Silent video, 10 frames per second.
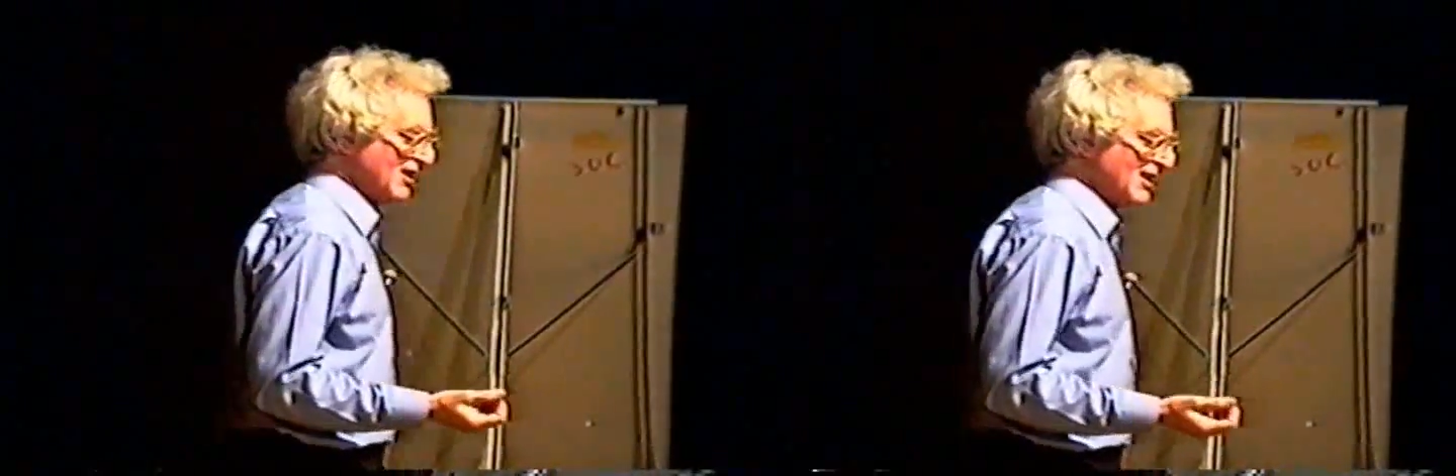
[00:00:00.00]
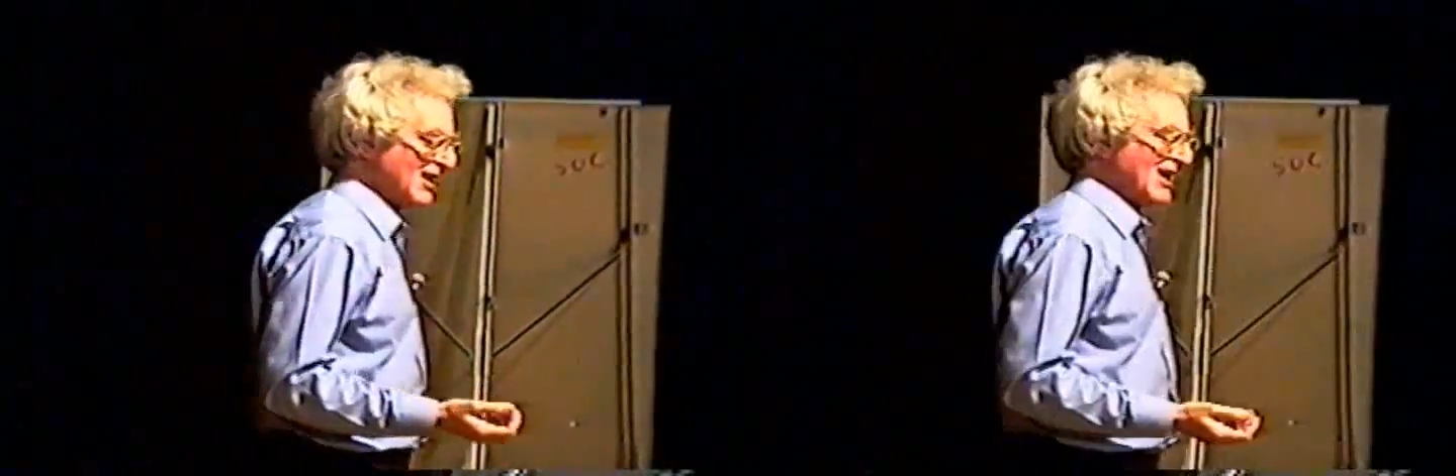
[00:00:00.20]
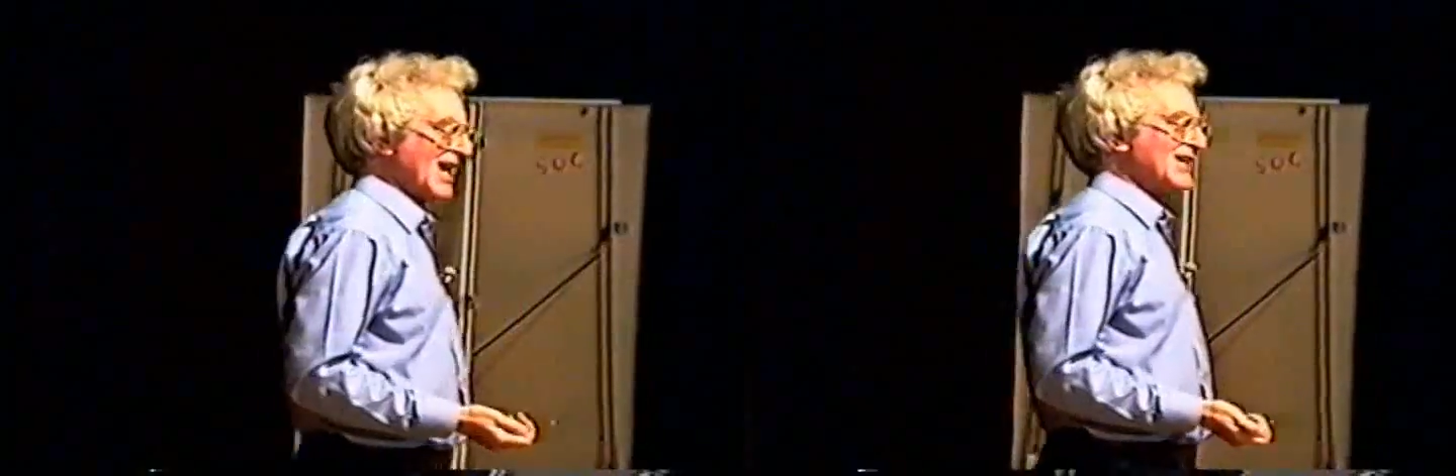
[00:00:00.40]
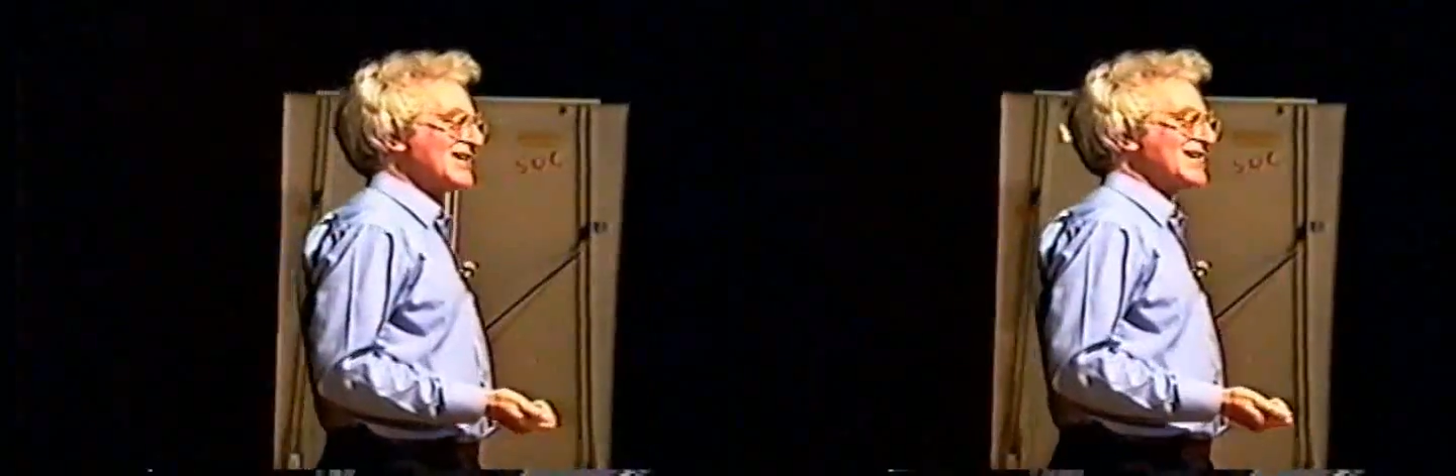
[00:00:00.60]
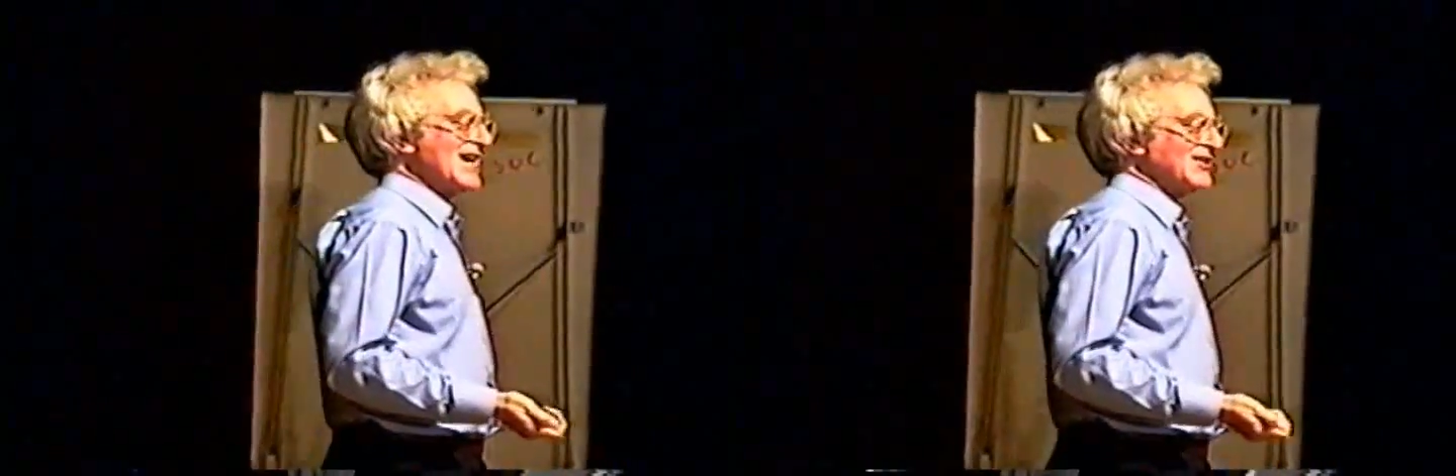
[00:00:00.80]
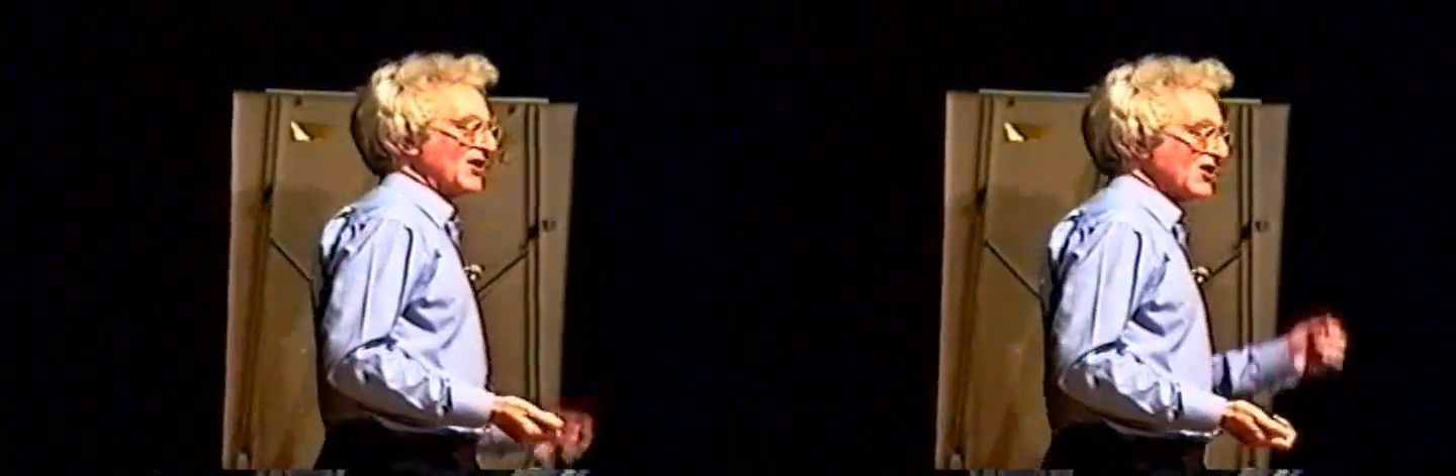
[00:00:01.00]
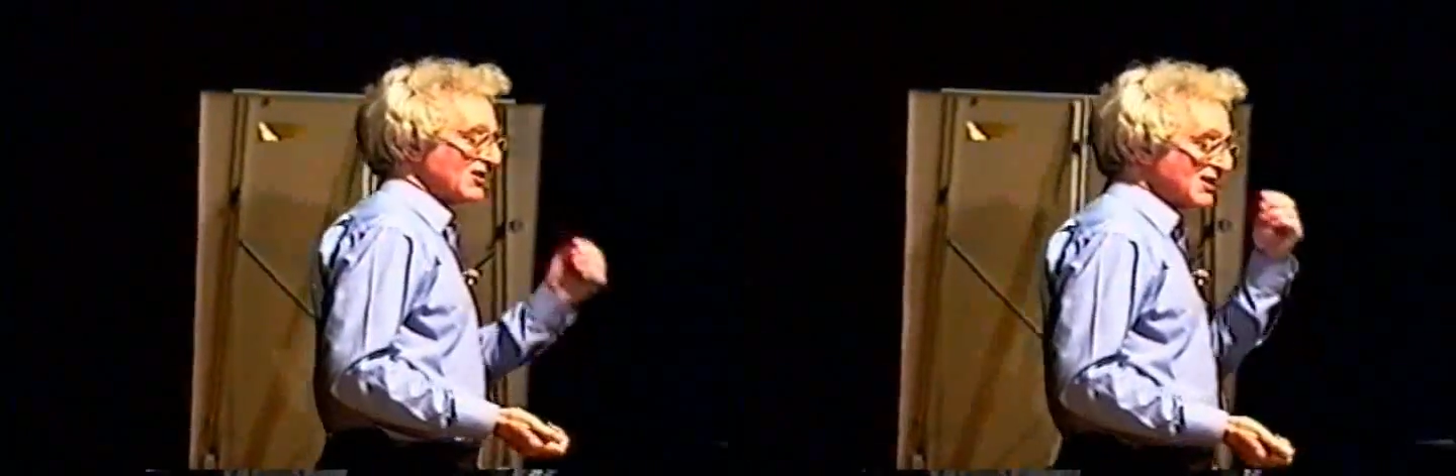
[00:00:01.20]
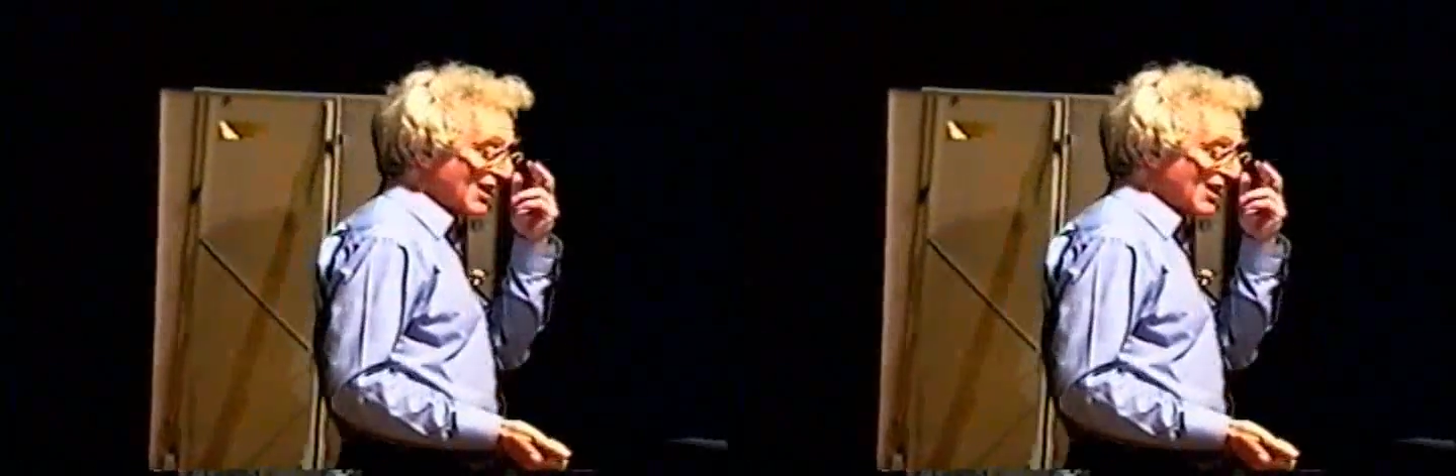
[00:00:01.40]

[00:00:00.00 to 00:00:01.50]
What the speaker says: I could indeed